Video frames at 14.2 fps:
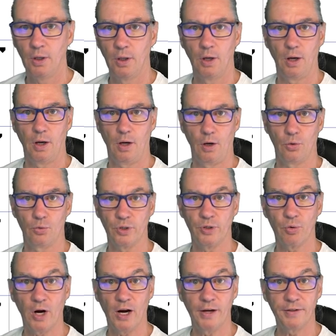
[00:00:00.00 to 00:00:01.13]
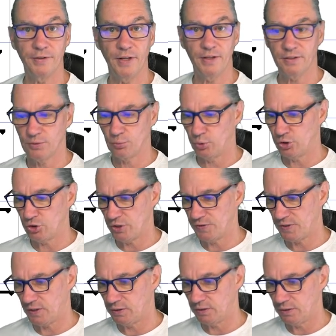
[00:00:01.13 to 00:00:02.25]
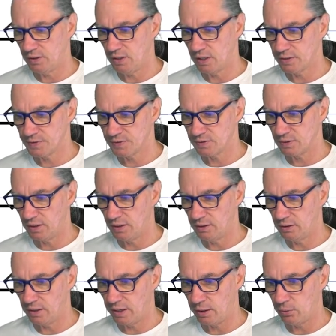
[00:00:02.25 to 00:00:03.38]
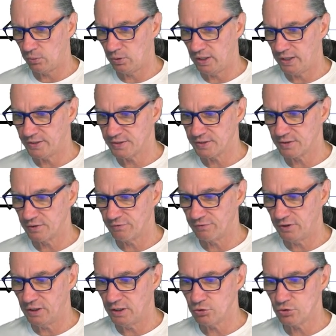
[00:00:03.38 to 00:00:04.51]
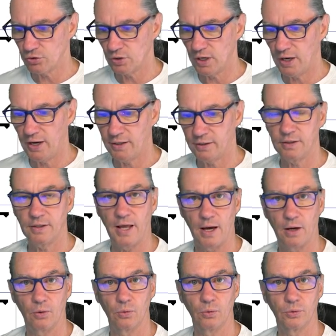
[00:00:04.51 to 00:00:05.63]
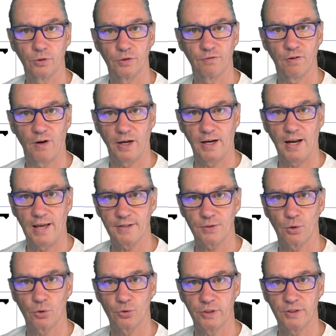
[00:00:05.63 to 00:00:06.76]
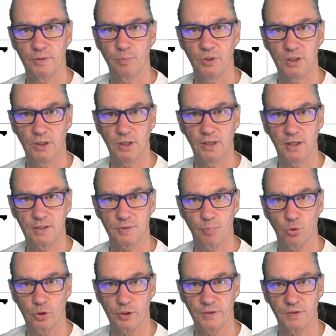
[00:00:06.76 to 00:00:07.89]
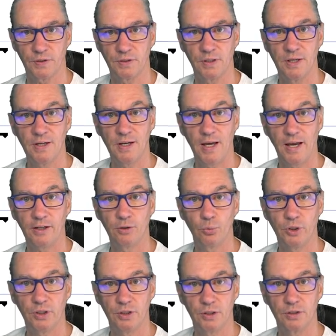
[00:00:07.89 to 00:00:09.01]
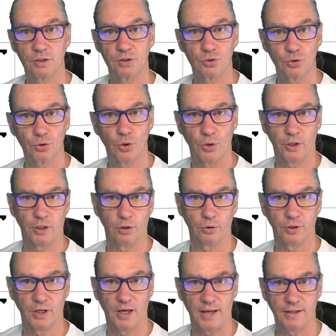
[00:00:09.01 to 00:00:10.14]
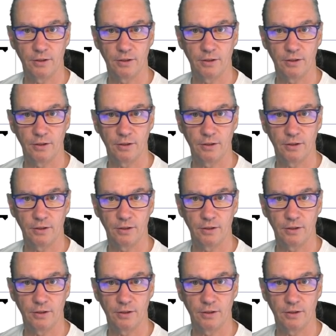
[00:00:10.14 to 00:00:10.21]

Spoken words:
rewrite it, which I said yes, and now let's finish, and now the file has already been exported and we need to go and look at the